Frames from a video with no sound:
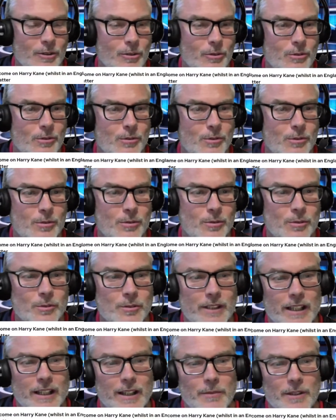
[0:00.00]

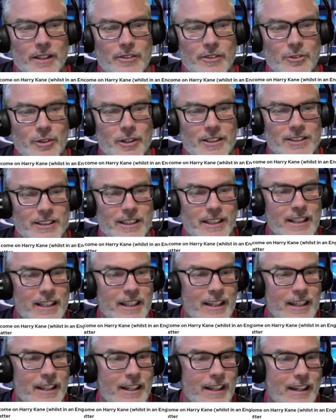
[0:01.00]
ooh, that'd be interesting.
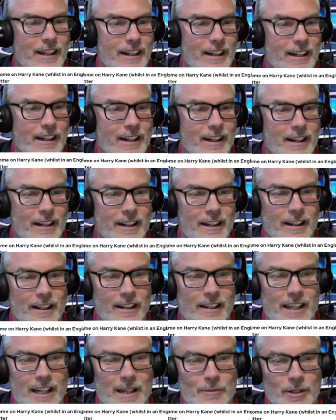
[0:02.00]
Uh,
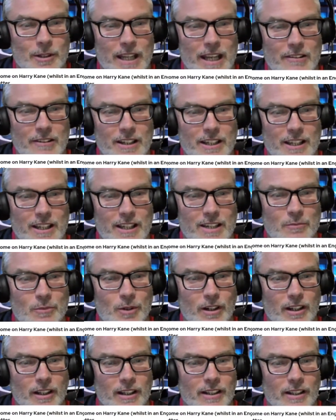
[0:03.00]
come on, Harry Kane,
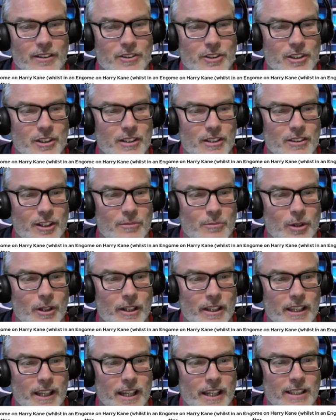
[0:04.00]
while in an English shirt. I don't
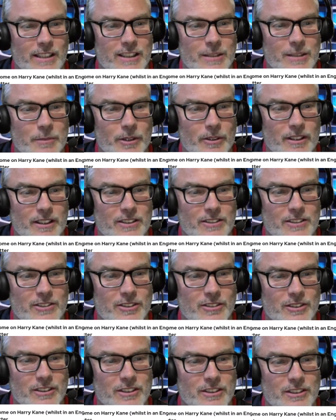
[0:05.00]
mind Kane, to be honest.
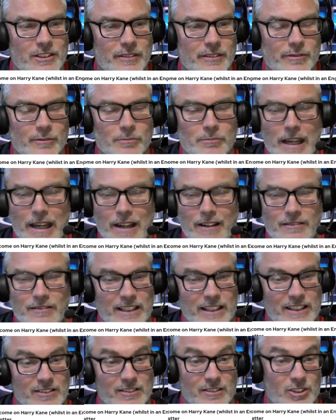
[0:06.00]
Son is a different matter.
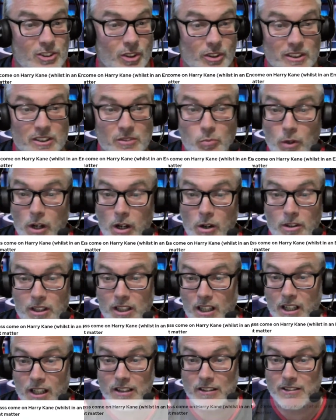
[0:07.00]
Listen, Son is world
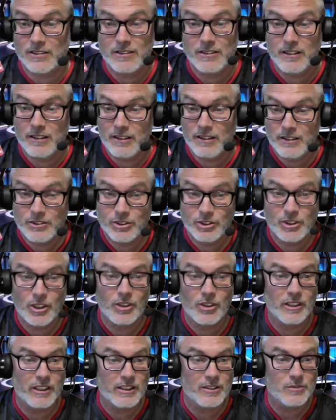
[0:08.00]
class.
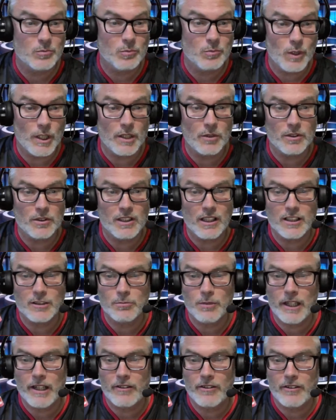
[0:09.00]
Son is world class
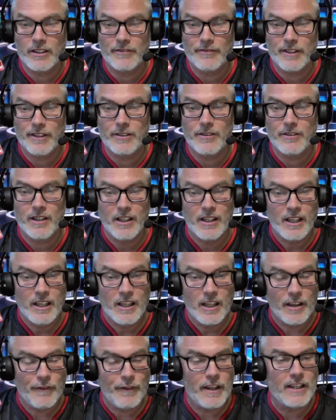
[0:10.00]
player. And if he
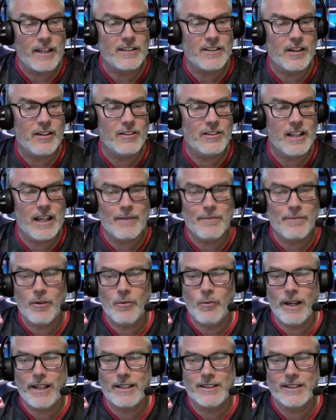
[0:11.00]
if he turned up
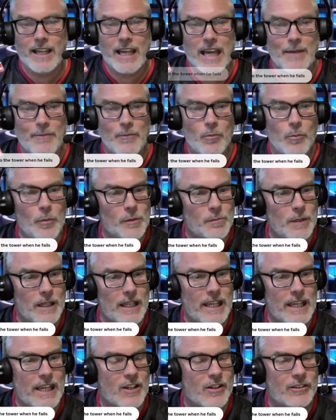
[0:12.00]
at West Ham and was
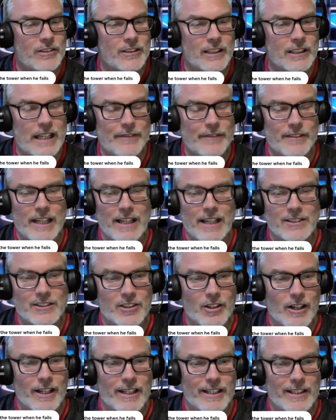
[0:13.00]
playing on the left hand
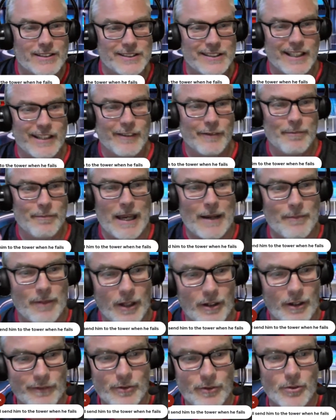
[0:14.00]
side instead of
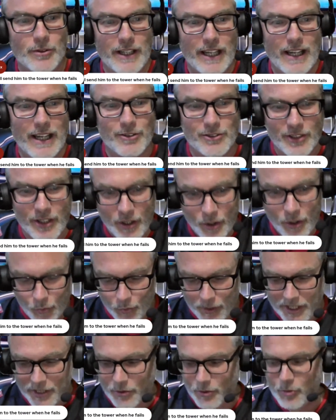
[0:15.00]
Pablo Fornals,
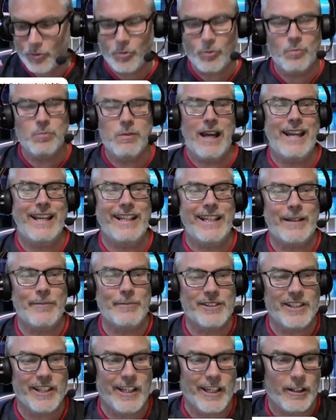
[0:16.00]
we'd all hail
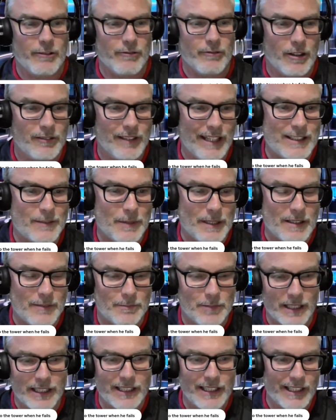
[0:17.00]
him as a hero. Let's be
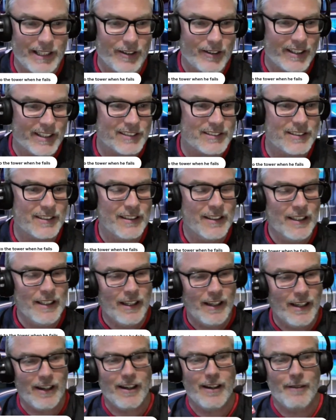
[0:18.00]
completely honest.
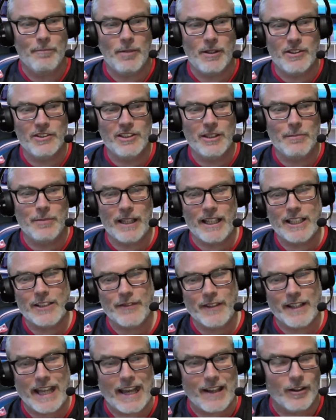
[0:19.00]
Um, because he plays
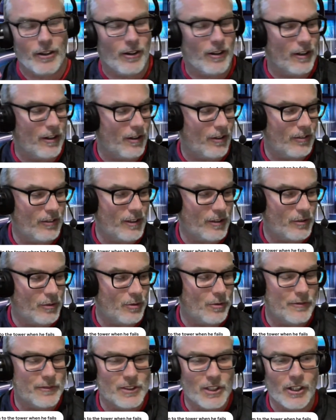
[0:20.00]
for that lot along the
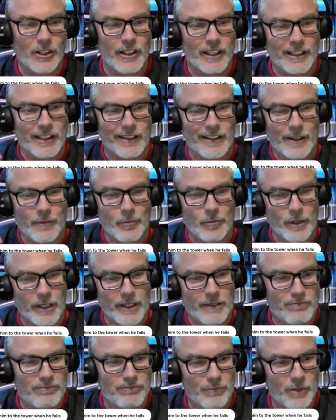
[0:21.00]
North Circular, then
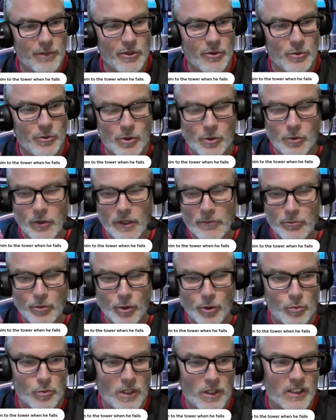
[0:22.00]
we we all call him
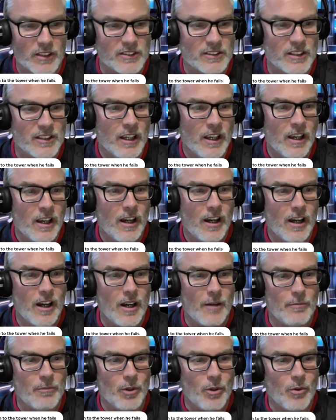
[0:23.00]
rude words.
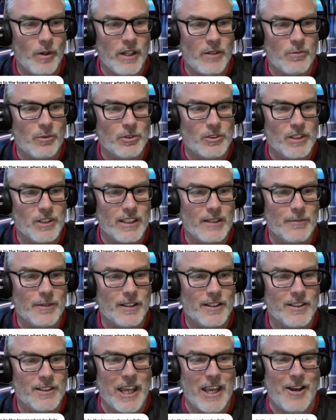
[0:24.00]
Um, Queen will send him
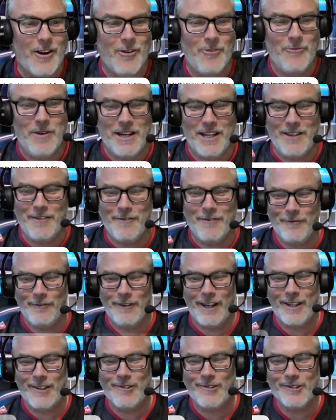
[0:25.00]
to town when he
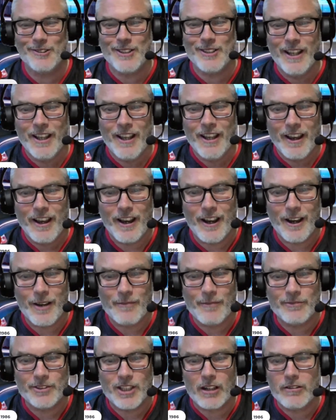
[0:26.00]
fails.
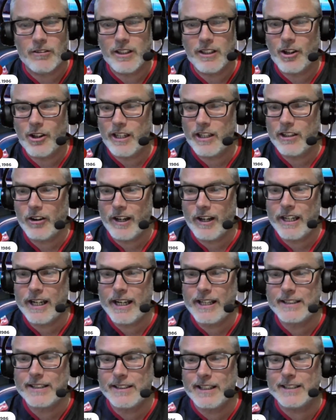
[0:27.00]
Um, Tony Cotty, nineteen
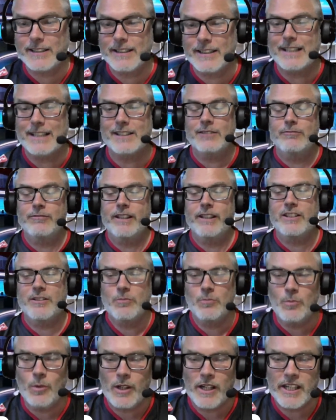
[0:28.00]
eighty-six. That's the
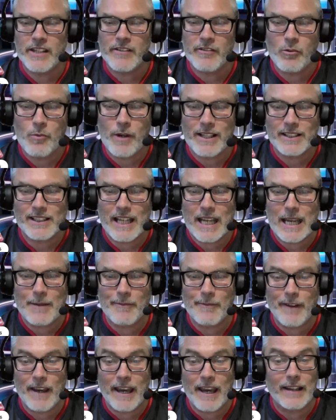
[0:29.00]
reason why you're a West Ham
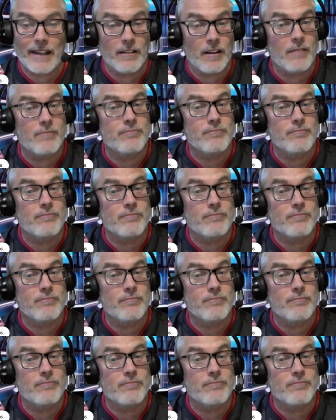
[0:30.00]
fan.